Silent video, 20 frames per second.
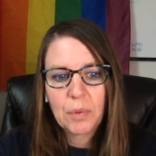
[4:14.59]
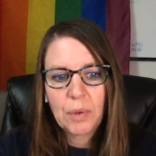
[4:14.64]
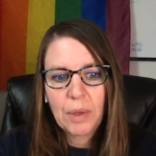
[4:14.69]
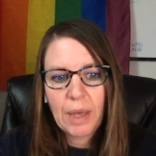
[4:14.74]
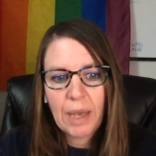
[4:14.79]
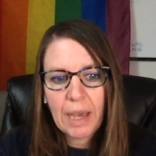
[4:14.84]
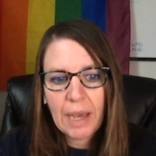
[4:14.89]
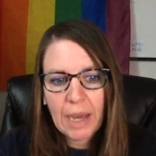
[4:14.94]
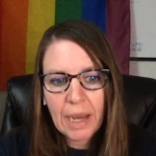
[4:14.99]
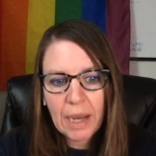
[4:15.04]

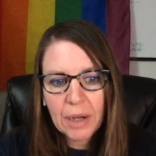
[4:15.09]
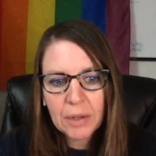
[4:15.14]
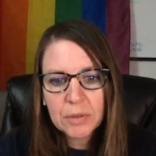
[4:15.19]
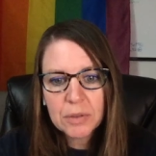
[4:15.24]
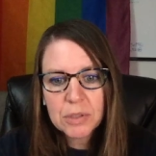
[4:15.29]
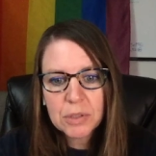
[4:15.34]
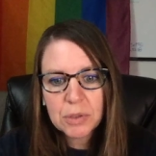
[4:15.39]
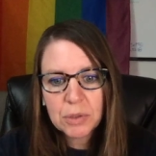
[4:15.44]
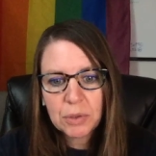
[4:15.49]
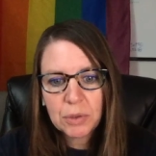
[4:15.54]
How
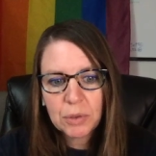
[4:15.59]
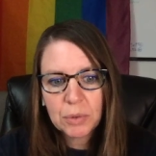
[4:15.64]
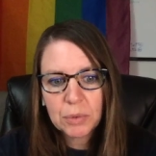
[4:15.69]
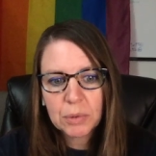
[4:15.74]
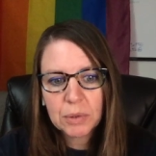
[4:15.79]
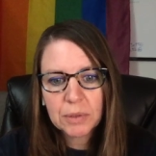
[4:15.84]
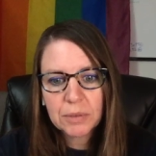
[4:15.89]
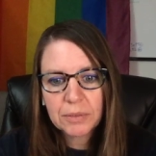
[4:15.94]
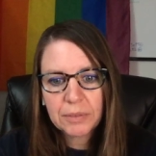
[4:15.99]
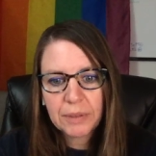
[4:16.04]
do
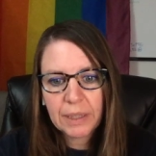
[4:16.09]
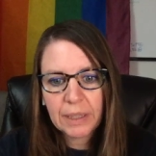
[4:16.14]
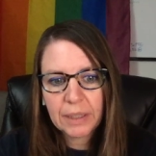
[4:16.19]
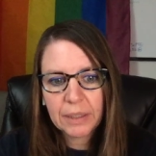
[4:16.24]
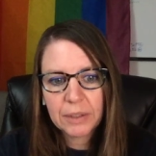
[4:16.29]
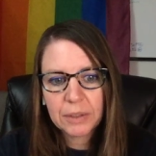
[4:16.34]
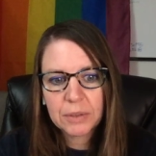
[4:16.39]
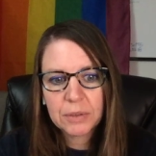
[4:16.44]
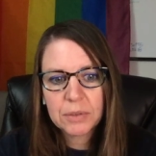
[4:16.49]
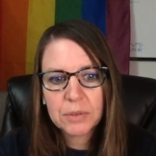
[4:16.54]
your
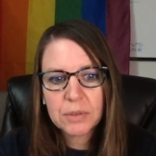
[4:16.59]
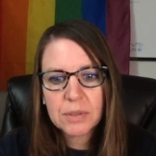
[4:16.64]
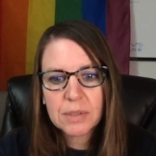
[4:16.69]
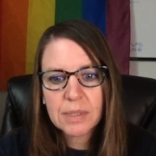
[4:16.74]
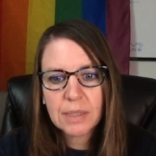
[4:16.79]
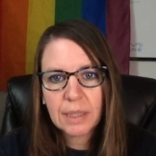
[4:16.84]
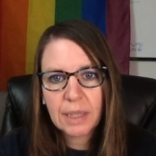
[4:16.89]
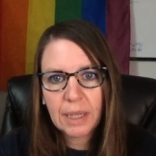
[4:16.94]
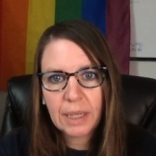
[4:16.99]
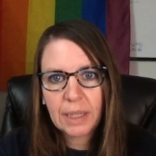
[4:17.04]
values
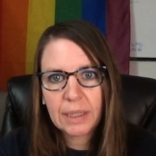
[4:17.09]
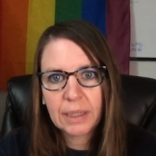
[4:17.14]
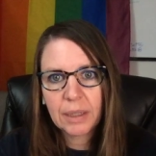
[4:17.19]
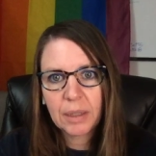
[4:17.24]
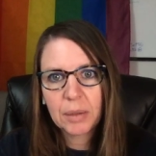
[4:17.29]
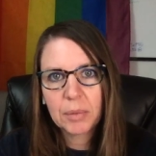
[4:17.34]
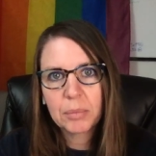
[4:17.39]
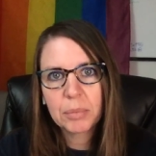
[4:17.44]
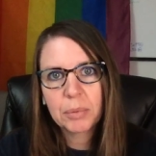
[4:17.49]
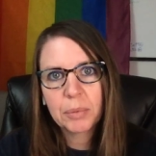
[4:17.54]
line
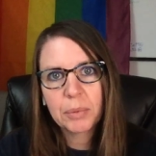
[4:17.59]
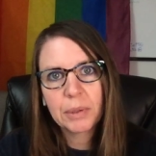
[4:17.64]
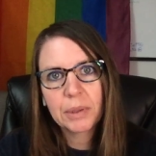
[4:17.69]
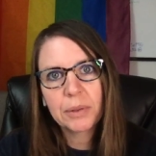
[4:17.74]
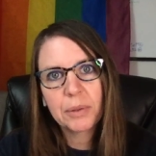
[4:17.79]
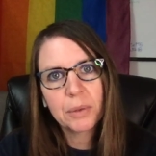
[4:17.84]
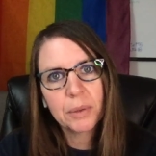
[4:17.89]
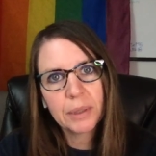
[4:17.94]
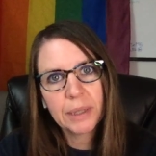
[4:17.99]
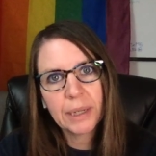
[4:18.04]
up with
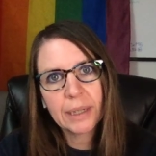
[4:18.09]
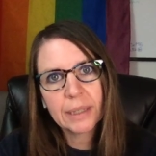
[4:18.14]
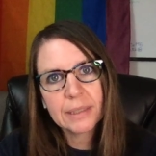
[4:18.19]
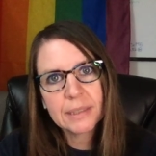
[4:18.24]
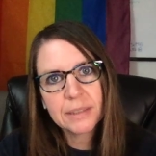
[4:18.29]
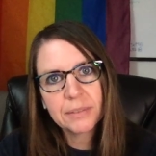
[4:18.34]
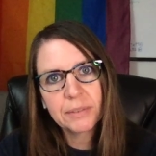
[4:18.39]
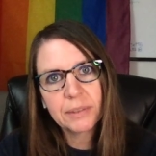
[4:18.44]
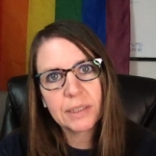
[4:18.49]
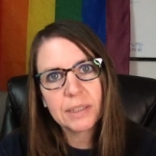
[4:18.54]
your
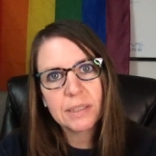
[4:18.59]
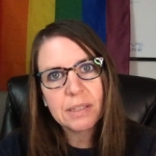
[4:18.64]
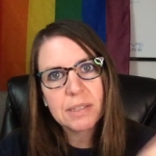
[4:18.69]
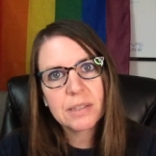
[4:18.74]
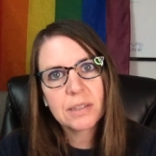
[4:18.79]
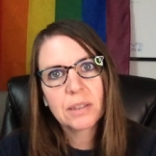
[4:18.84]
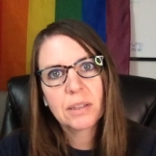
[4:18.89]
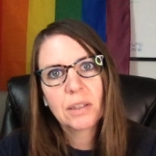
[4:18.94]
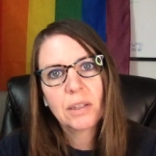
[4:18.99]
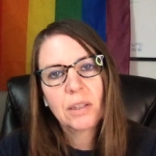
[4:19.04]

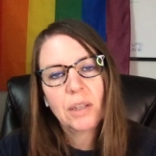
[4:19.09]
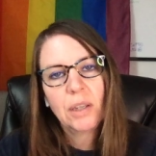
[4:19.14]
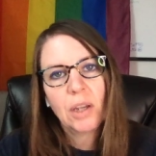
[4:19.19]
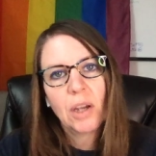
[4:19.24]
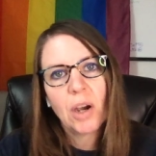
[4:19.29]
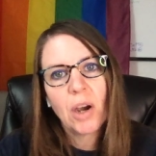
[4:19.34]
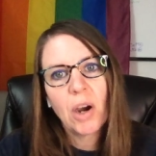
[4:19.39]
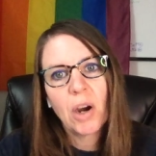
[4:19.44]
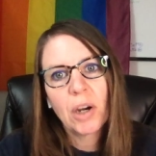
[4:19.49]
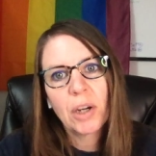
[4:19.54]
activities?
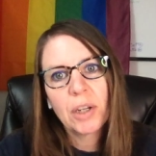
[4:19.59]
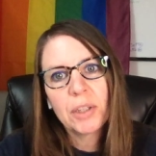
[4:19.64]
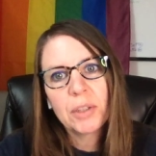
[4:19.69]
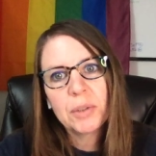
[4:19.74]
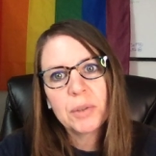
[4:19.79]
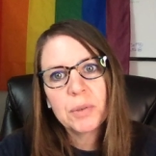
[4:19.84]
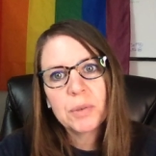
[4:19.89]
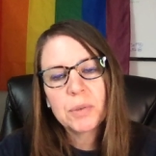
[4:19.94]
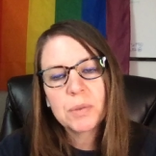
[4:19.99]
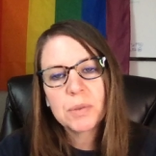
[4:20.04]
are
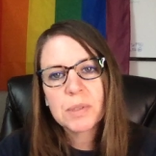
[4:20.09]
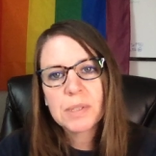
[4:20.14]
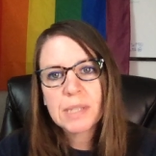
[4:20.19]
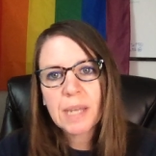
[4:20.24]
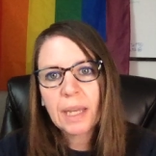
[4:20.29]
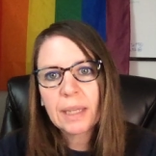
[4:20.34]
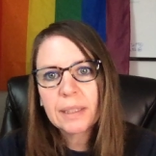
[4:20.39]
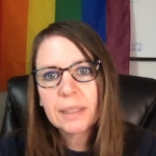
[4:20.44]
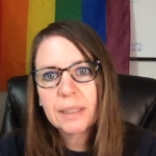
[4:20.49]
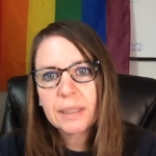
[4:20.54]
you
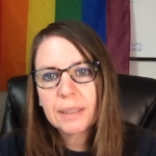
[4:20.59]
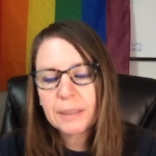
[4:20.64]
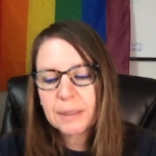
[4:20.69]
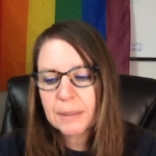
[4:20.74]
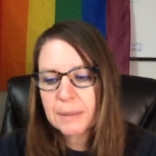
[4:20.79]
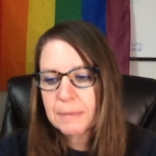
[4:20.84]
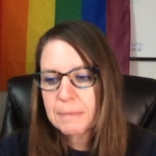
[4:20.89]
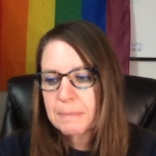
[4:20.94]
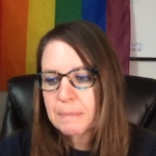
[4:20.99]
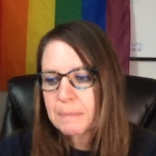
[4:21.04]

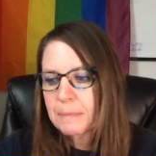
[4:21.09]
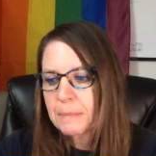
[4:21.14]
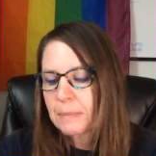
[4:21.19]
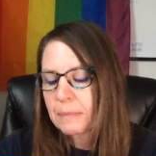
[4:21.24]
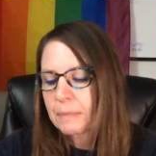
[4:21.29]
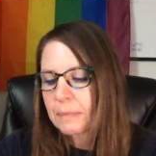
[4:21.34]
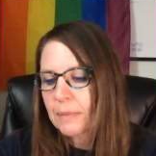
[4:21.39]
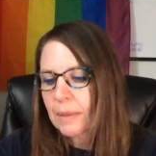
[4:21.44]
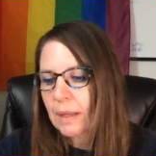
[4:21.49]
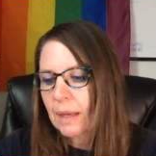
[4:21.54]
saying,
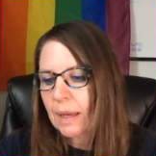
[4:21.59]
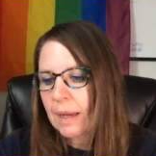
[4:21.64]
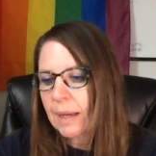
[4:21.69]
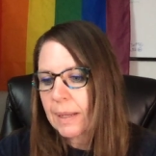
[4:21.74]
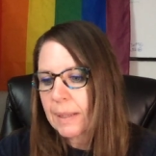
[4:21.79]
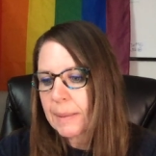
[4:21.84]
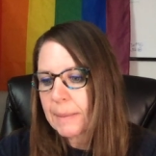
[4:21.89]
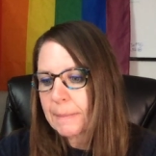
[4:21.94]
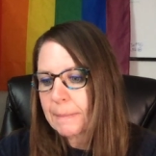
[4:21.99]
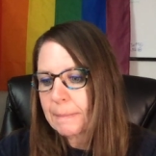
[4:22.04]

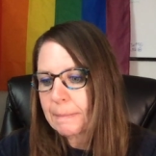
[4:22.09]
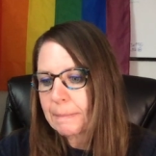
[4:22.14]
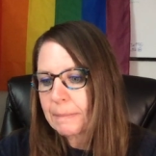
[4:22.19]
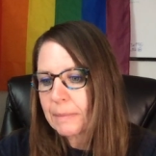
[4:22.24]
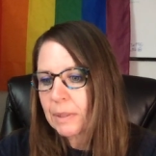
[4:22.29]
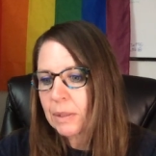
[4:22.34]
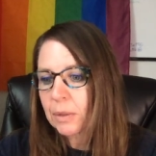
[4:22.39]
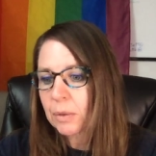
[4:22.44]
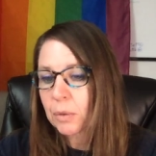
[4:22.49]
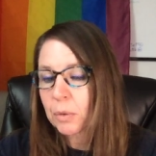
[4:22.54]
um,
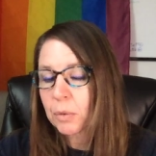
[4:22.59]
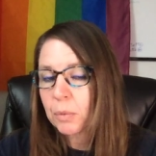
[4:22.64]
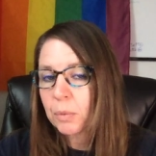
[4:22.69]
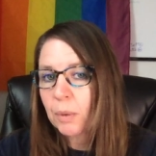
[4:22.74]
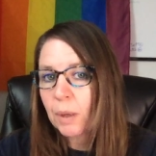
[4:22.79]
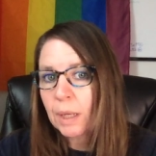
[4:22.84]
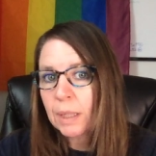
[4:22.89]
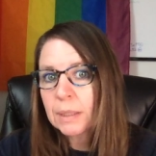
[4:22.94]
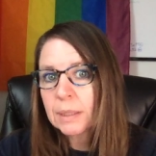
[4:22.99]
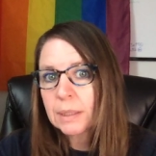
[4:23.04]
you know,
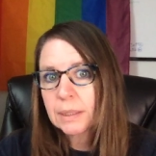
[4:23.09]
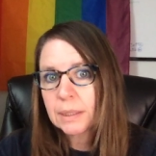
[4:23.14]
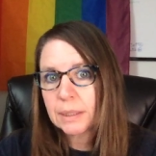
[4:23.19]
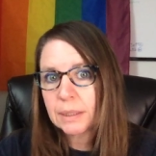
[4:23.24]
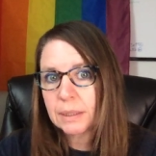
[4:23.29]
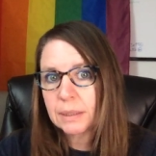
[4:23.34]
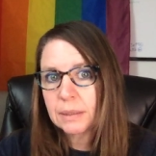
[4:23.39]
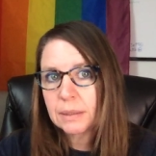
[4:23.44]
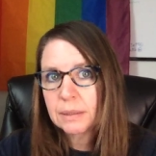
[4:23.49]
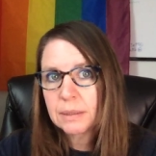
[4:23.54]

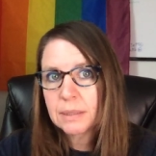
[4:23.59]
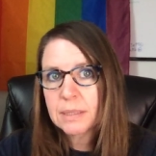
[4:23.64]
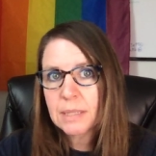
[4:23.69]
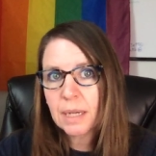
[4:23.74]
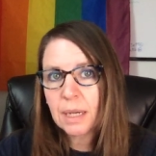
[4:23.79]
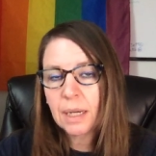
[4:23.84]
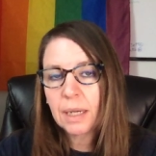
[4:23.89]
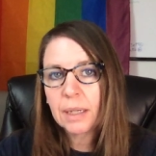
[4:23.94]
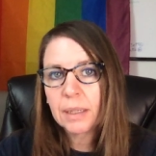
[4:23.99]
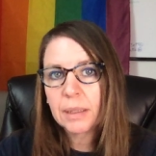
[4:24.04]
quality
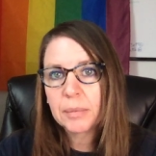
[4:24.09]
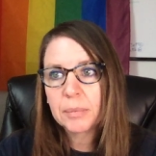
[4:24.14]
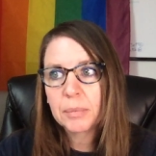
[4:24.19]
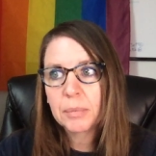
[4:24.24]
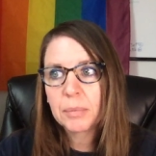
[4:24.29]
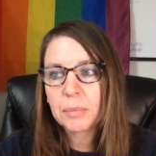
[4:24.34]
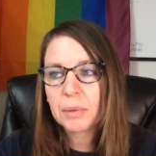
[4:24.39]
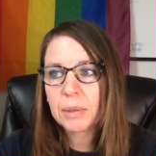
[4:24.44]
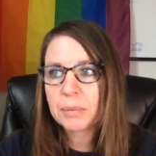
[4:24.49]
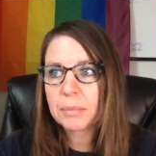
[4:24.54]

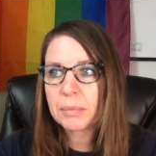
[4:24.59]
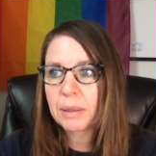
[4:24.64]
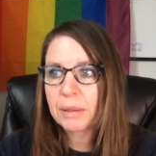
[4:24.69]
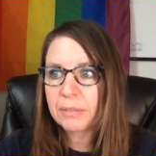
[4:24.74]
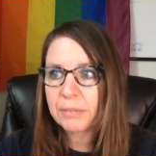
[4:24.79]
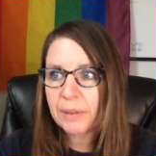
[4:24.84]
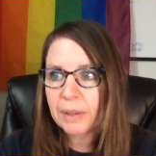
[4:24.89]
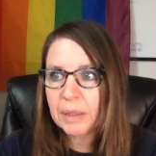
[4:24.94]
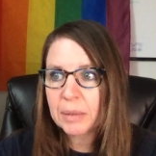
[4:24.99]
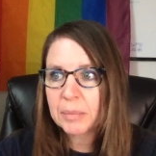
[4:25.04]
time with my
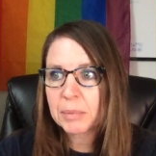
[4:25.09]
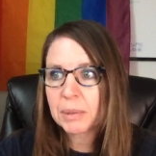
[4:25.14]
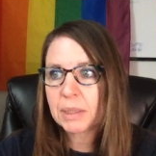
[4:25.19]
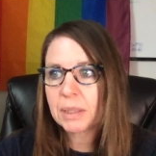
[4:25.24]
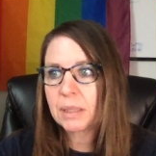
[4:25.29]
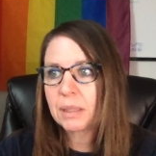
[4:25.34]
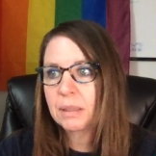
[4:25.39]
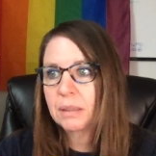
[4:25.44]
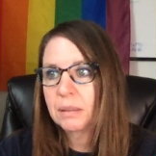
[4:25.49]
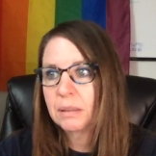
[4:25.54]

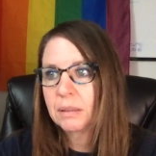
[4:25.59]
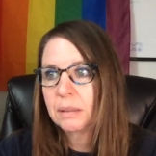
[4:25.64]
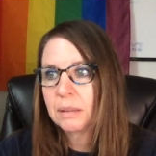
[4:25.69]
family